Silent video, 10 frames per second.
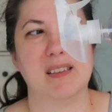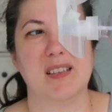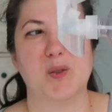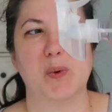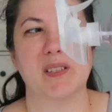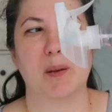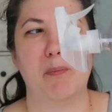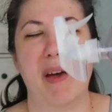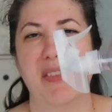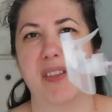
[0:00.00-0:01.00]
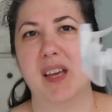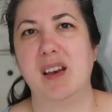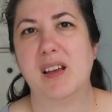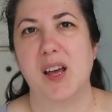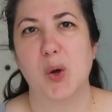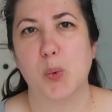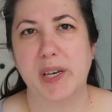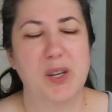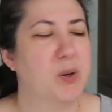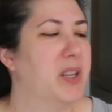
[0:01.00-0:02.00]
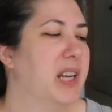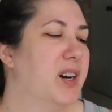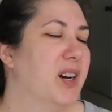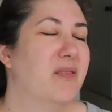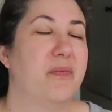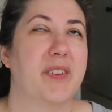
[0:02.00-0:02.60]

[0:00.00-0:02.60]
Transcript: This was Method window cleaner.